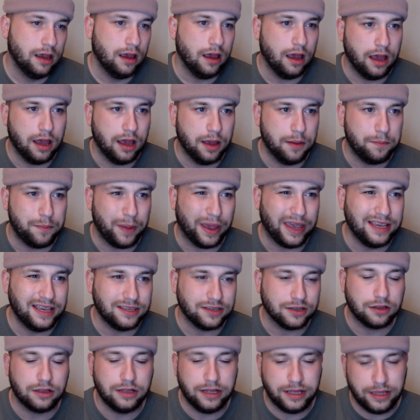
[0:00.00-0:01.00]
uh,
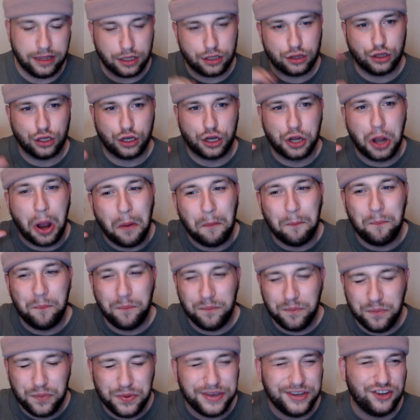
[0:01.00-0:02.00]
basically the, the comp
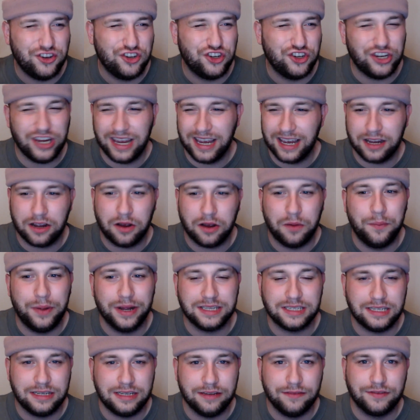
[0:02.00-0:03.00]
sheer
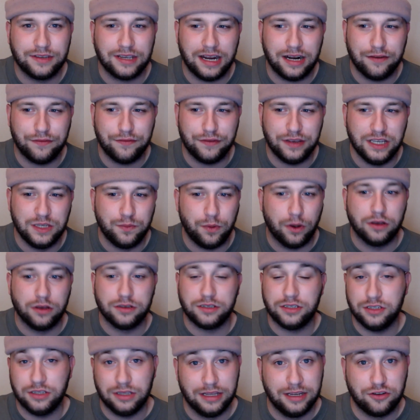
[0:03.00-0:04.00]
competitive side of
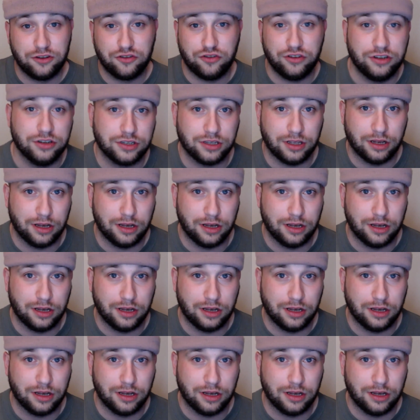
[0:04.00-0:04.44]
esports is literally just